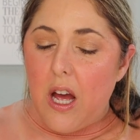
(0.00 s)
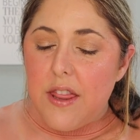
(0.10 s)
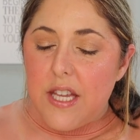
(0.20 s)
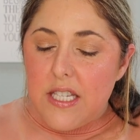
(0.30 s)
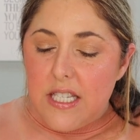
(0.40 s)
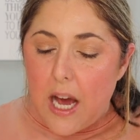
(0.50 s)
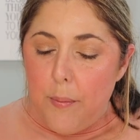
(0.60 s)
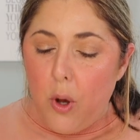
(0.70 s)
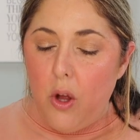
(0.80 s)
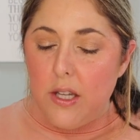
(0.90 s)
the
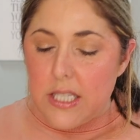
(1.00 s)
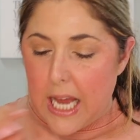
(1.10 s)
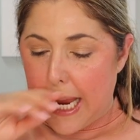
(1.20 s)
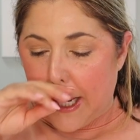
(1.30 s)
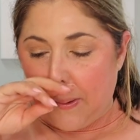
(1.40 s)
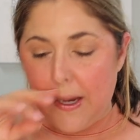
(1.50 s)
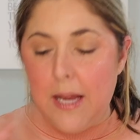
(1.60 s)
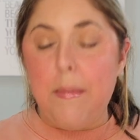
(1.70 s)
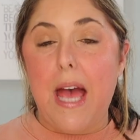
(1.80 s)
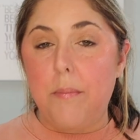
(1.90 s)
double take
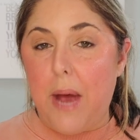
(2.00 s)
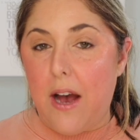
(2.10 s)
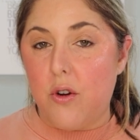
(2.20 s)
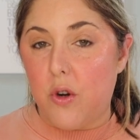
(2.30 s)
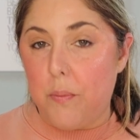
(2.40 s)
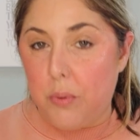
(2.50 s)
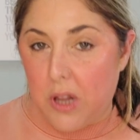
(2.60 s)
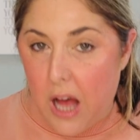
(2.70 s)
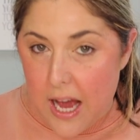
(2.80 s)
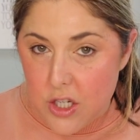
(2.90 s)
cream and powder
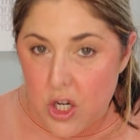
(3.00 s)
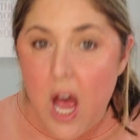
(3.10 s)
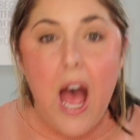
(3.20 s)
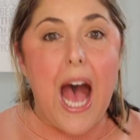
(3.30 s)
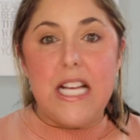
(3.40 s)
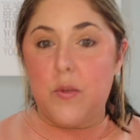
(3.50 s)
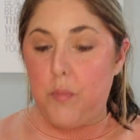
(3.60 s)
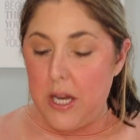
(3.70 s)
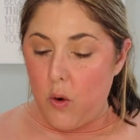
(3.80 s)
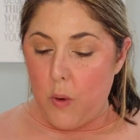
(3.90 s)
blush has
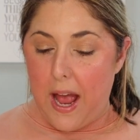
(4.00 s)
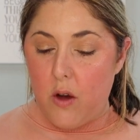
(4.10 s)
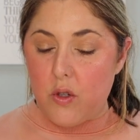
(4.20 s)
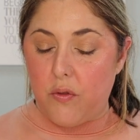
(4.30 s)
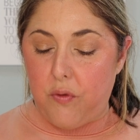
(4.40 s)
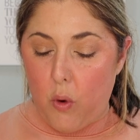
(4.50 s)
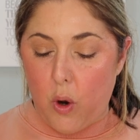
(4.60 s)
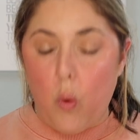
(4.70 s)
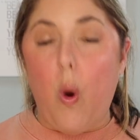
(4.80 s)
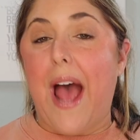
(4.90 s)
been around for
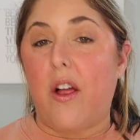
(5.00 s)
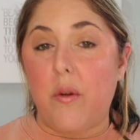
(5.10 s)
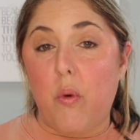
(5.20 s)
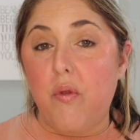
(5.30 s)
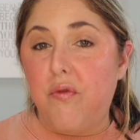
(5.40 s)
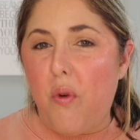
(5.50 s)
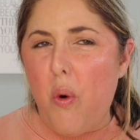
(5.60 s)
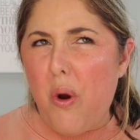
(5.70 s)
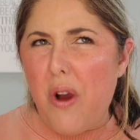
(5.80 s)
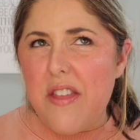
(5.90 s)
a while. There were
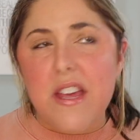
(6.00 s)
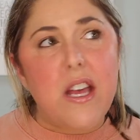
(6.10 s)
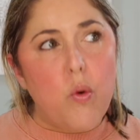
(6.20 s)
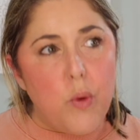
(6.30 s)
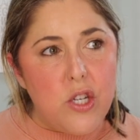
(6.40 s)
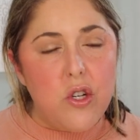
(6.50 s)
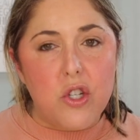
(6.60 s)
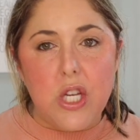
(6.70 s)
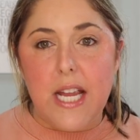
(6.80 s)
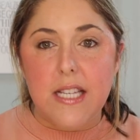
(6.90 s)
4, I think, original
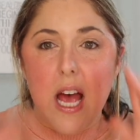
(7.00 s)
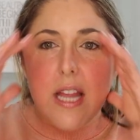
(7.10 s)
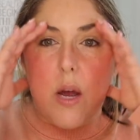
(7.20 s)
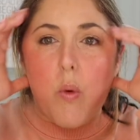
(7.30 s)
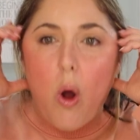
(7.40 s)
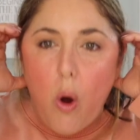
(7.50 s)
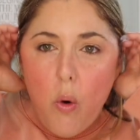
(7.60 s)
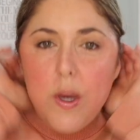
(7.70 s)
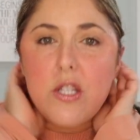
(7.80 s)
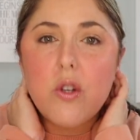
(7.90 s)
shades that were
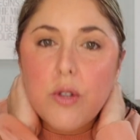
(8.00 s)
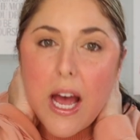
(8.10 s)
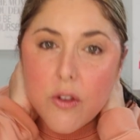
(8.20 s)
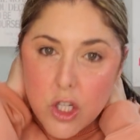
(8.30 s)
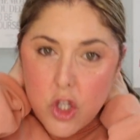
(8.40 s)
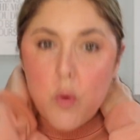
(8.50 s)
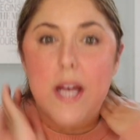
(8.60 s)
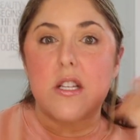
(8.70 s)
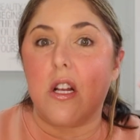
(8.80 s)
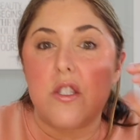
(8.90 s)
always sold out in the
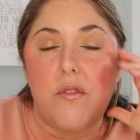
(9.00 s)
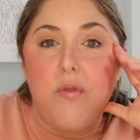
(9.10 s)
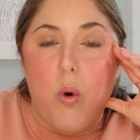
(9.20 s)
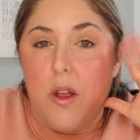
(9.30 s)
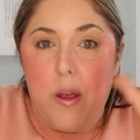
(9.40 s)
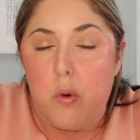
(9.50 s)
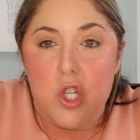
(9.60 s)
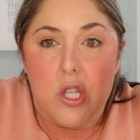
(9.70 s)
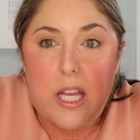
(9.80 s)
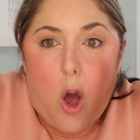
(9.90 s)
US on Sephora. They were
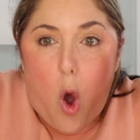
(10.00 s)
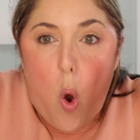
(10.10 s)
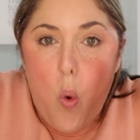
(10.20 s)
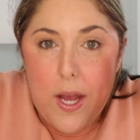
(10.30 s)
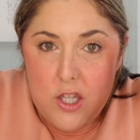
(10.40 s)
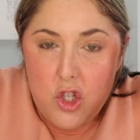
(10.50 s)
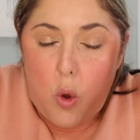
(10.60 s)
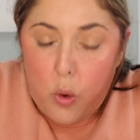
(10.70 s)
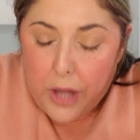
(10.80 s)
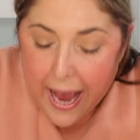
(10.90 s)
just like always
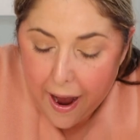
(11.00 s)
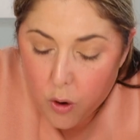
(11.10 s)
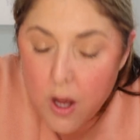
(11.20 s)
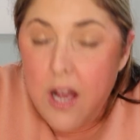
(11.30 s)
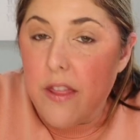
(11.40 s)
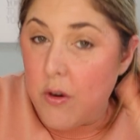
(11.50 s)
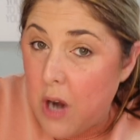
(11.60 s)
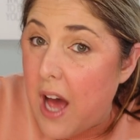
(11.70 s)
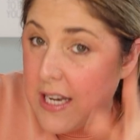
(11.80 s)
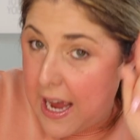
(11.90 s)
sold out. They're
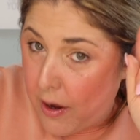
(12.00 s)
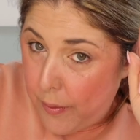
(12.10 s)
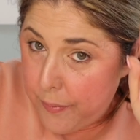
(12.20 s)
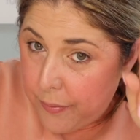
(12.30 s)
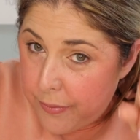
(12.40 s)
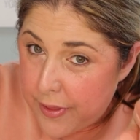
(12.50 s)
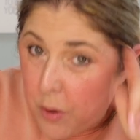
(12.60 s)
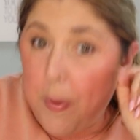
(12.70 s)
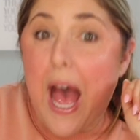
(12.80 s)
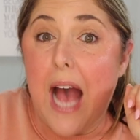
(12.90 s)
not now. They're
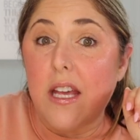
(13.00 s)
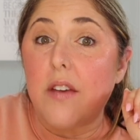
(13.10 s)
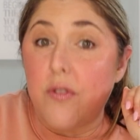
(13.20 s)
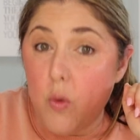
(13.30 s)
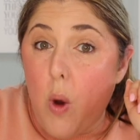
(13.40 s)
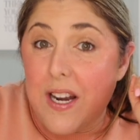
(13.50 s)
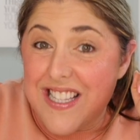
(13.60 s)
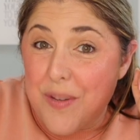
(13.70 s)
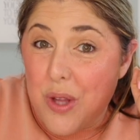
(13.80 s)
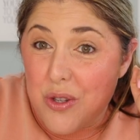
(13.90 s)
back. If you wanted
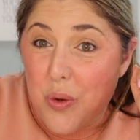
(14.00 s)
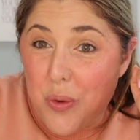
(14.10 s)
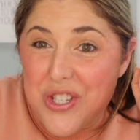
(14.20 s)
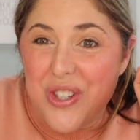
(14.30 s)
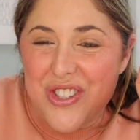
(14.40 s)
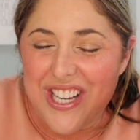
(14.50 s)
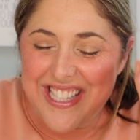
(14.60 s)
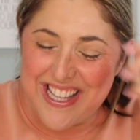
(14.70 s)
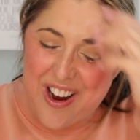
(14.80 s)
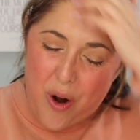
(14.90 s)
some of those original shades,
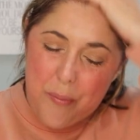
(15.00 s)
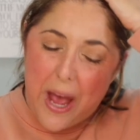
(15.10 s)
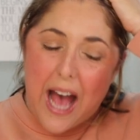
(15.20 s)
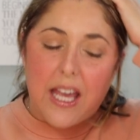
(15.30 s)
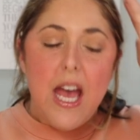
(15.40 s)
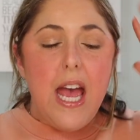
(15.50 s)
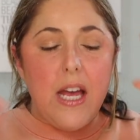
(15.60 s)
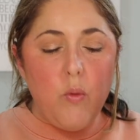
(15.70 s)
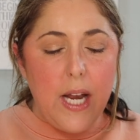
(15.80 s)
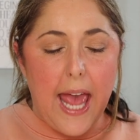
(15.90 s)
they are back.
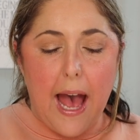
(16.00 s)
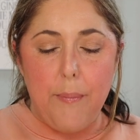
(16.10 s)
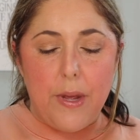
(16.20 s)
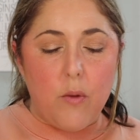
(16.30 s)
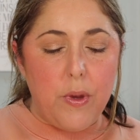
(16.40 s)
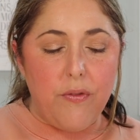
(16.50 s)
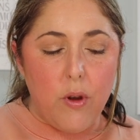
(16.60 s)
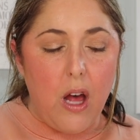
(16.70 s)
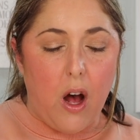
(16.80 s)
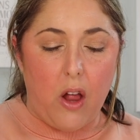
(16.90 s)
And what happened before
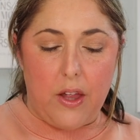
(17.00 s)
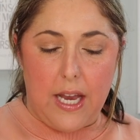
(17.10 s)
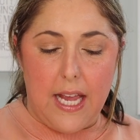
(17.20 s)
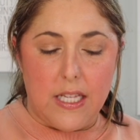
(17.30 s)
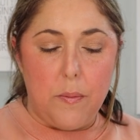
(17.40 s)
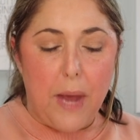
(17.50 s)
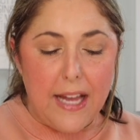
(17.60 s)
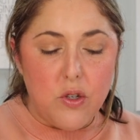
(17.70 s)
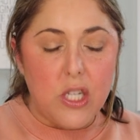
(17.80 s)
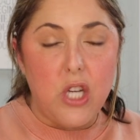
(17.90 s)
the holidays,
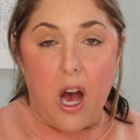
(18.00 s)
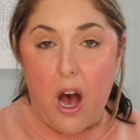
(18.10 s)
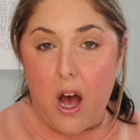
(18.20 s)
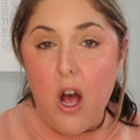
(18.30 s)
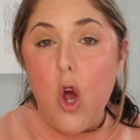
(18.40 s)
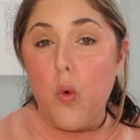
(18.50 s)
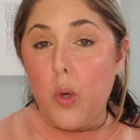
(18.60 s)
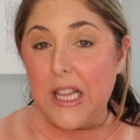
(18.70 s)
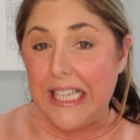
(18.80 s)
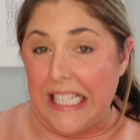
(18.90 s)
Patrick Ta
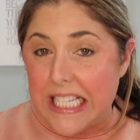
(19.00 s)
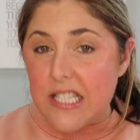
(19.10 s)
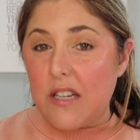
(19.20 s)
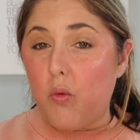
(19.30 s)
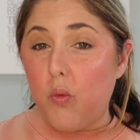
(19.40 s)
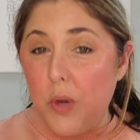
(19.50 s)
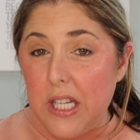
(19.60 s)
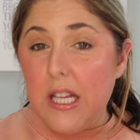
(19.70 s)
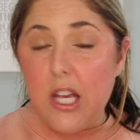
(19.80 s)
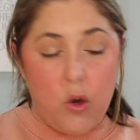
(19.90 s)
released a
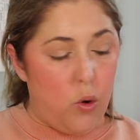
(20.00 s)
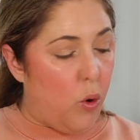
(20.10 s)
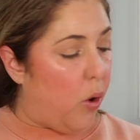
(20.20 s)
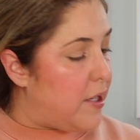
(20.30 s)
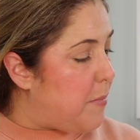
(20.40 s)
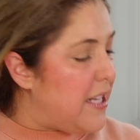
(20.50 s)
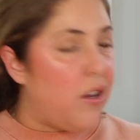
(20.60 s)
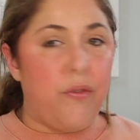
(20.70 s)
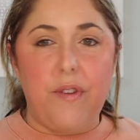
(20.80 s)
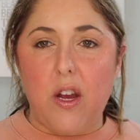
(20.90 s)
really cool, mine's
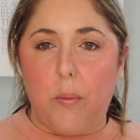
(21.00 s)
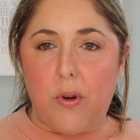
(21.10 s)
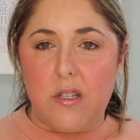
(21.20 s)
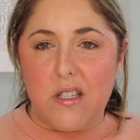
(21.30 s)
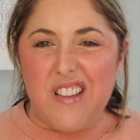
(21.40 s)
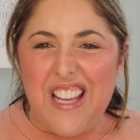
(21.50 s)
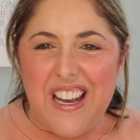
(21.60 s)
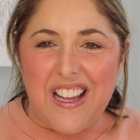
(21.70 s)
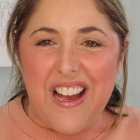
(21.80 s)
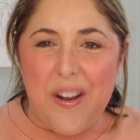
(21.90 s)
all fingerprinted, so I
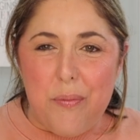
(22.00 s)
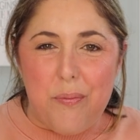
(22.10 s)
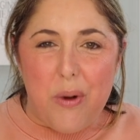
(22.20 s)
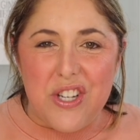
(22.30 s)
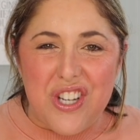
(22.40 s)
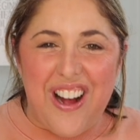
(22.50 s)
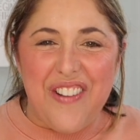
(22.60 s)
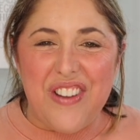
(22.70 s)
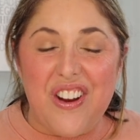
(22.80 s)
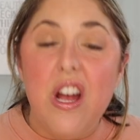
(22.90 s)
gotta kind of brush it
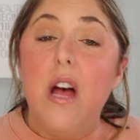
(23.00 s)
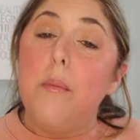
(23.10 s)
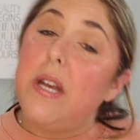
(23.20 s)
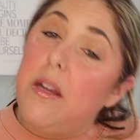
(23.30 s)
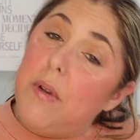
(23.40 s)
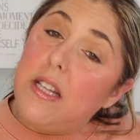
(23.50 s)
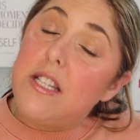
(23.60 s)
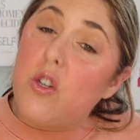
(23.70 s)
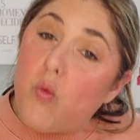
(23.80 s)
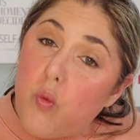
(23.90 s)
off here, but he
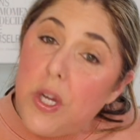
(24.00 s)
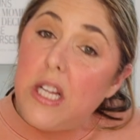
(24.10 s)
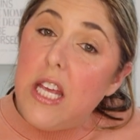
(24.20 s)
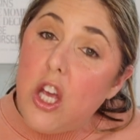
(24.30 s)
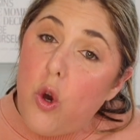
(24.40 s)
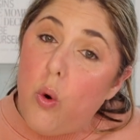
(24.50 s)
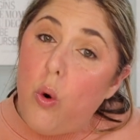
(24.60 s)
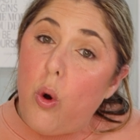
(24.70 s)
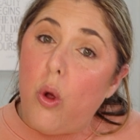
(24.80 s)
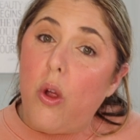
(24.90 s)
released a really
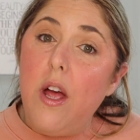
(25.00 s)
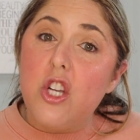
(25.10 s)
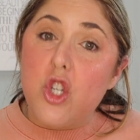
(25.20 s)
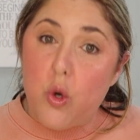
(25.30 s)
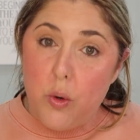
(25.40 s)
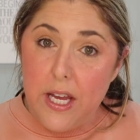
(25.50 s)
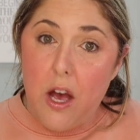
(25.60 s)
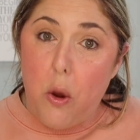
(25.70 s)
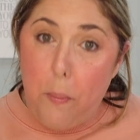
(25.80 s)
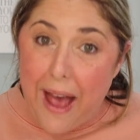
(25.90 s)
cool
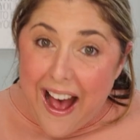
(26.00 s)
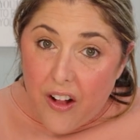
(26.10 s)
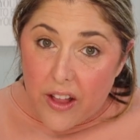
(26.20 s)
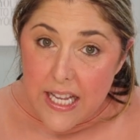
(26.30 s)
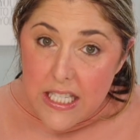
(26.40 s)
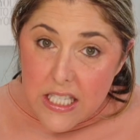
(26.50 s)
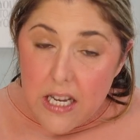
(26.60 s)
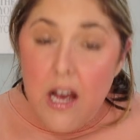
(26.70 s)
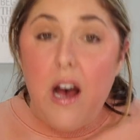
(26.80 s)
trio palette